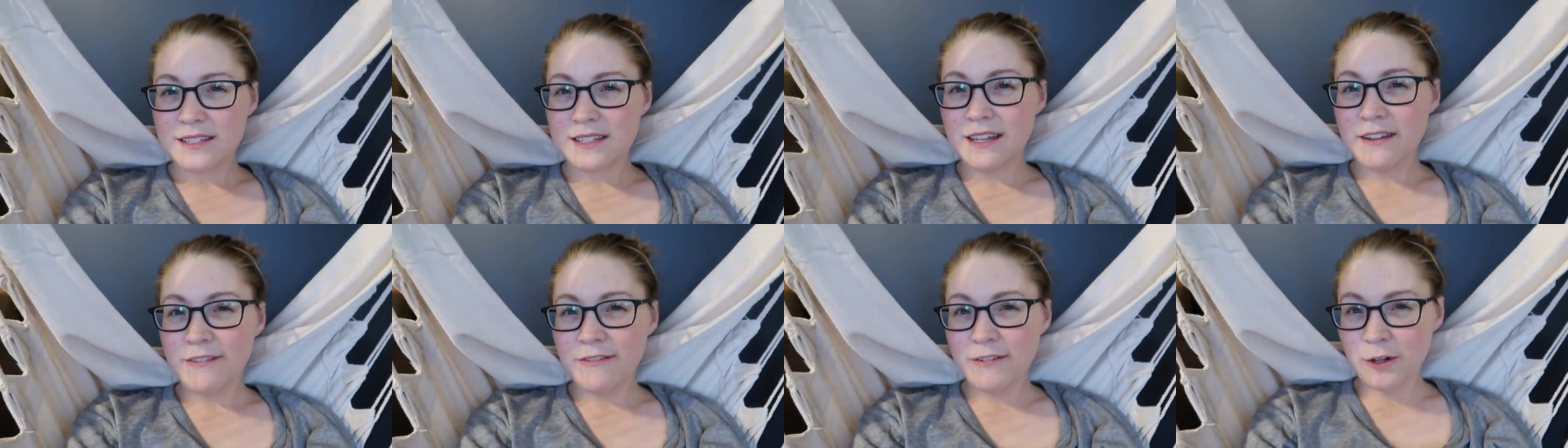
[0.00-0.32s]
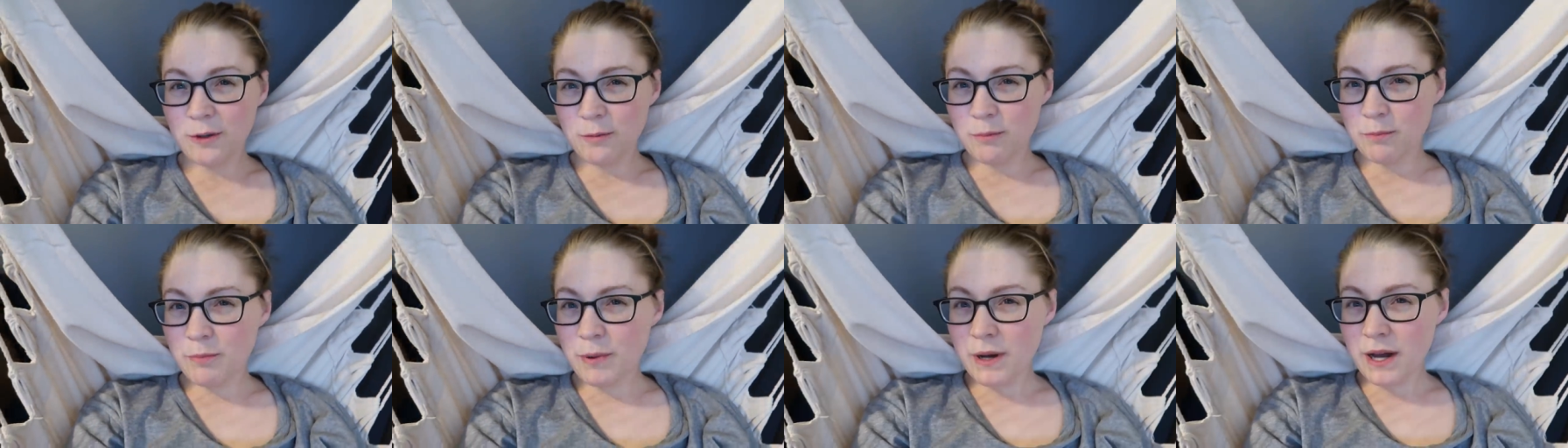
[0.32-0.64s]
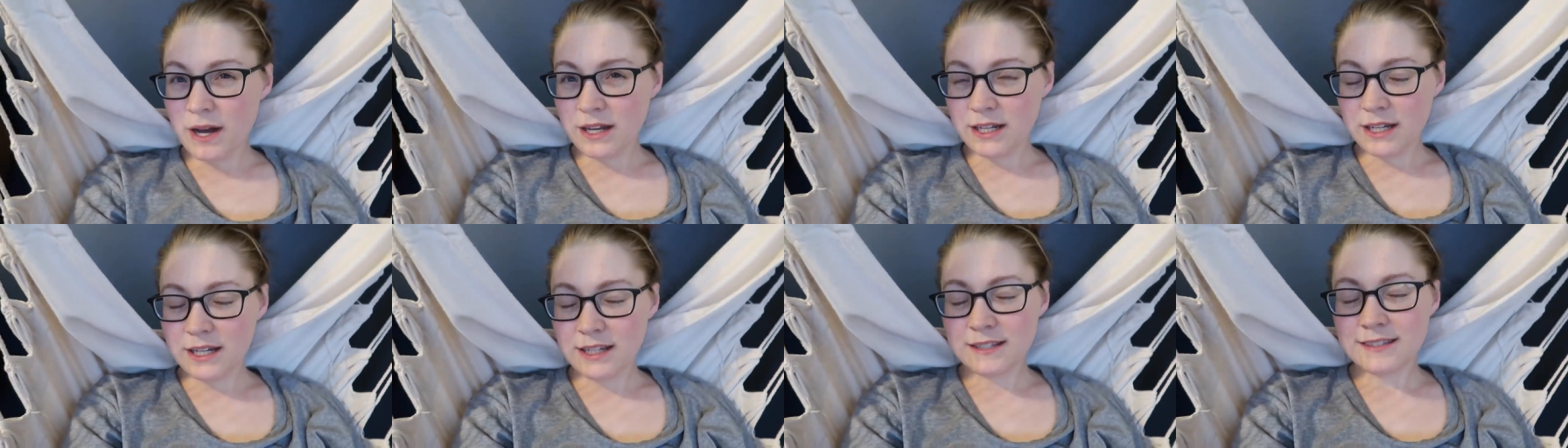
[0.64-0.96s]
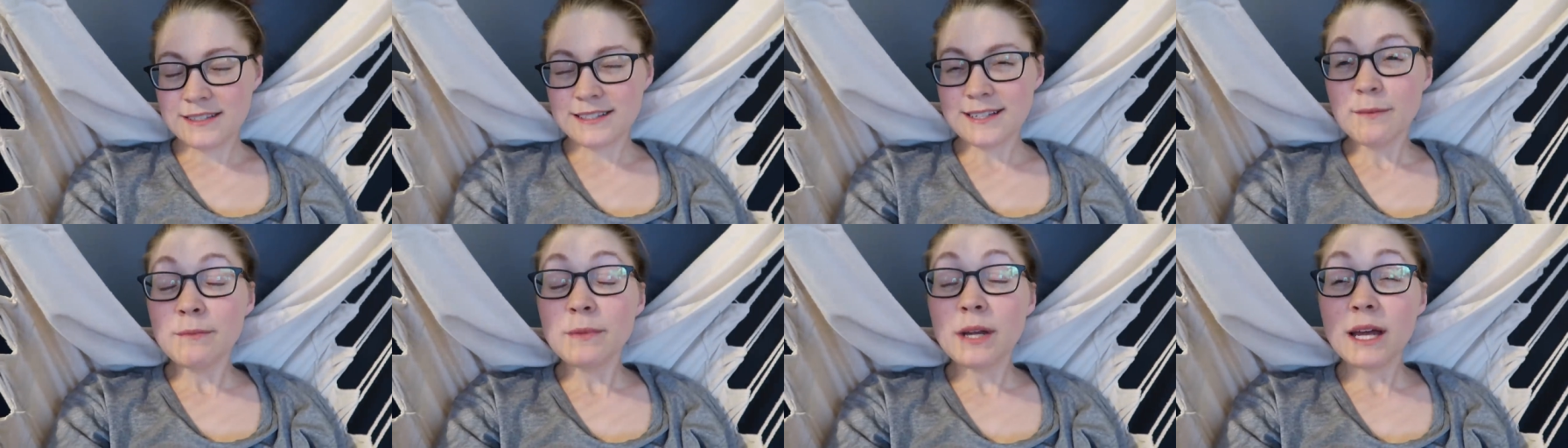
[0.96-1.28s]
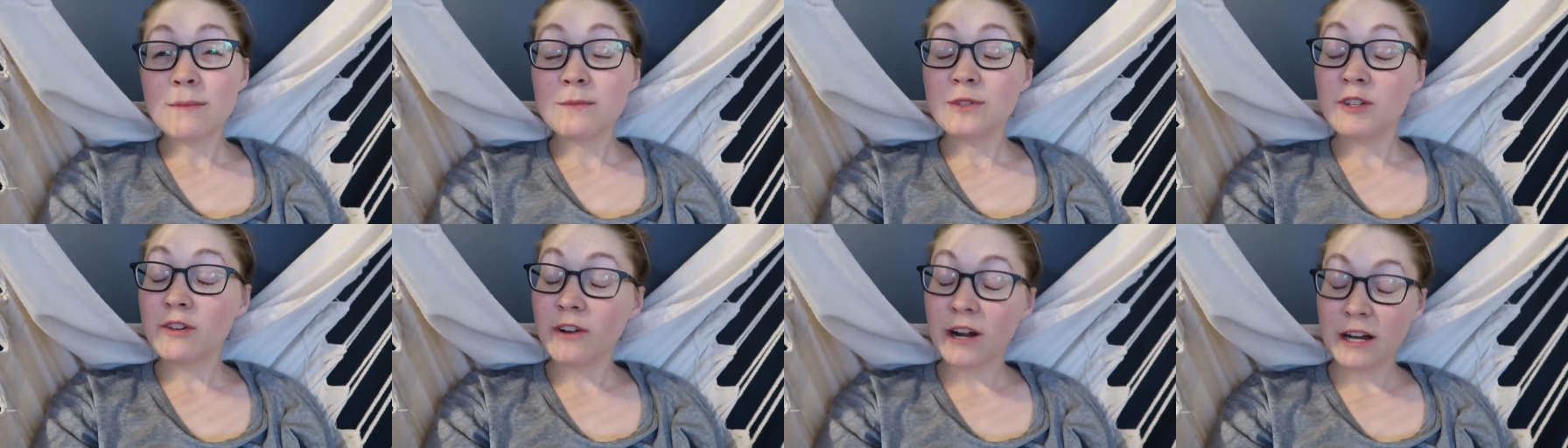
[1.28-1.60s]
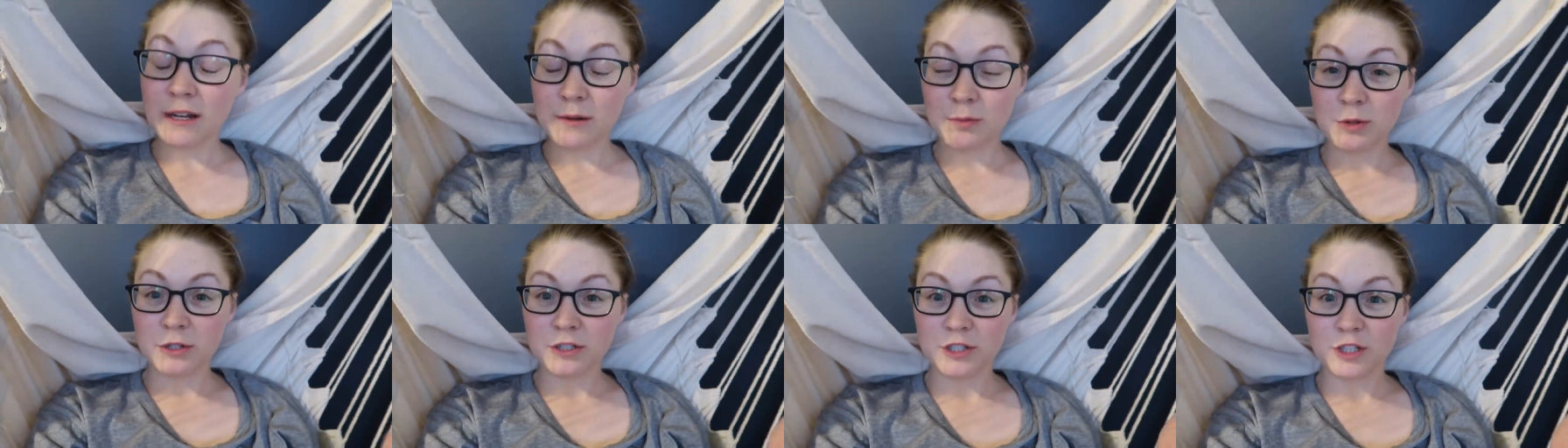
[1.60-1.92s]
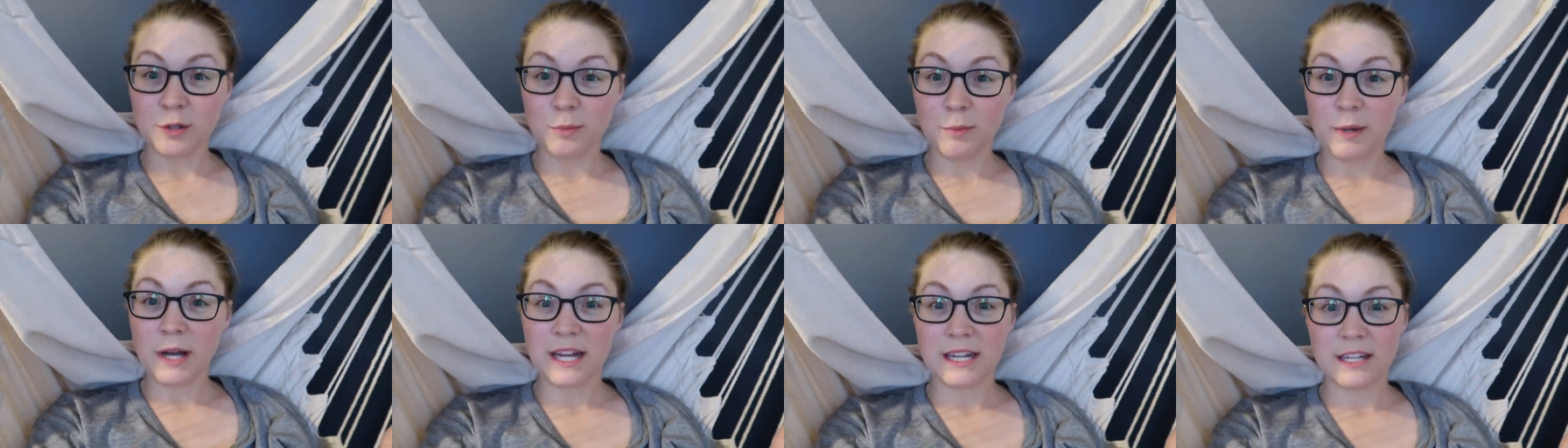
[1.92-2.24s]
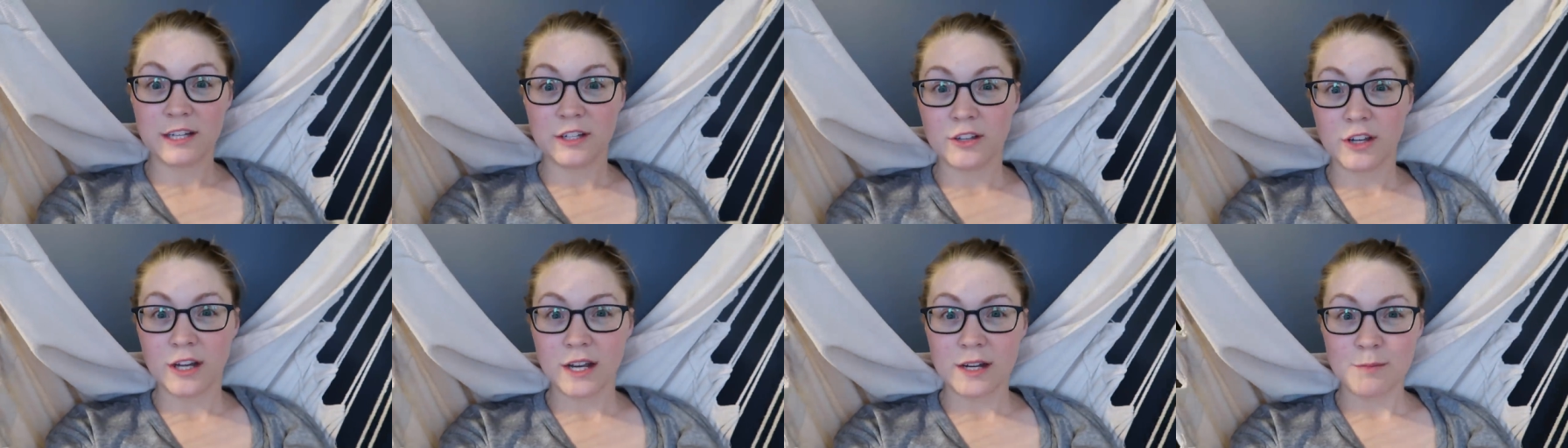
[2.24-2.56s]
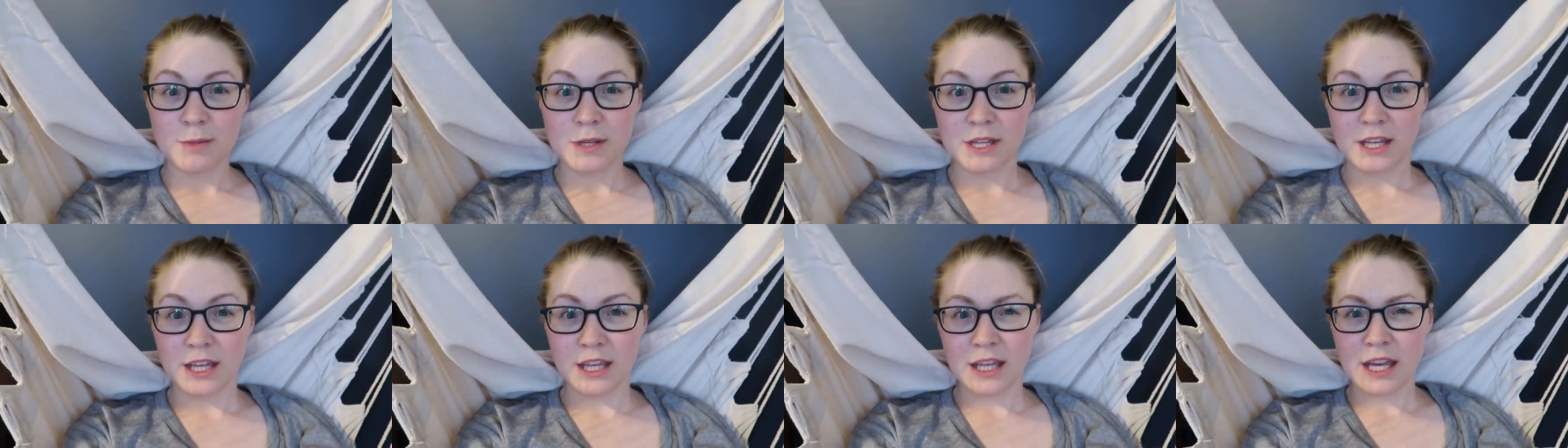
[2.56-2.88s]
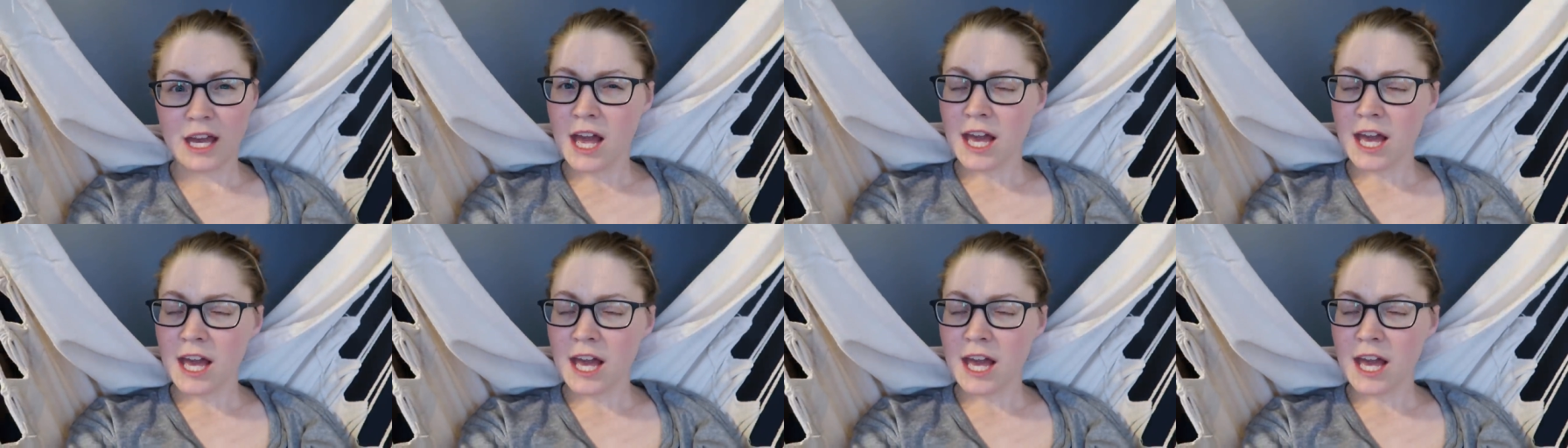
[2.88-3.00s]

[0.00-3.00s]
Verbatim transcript: if your body, sometimes you gotta push your body and you gotta be like,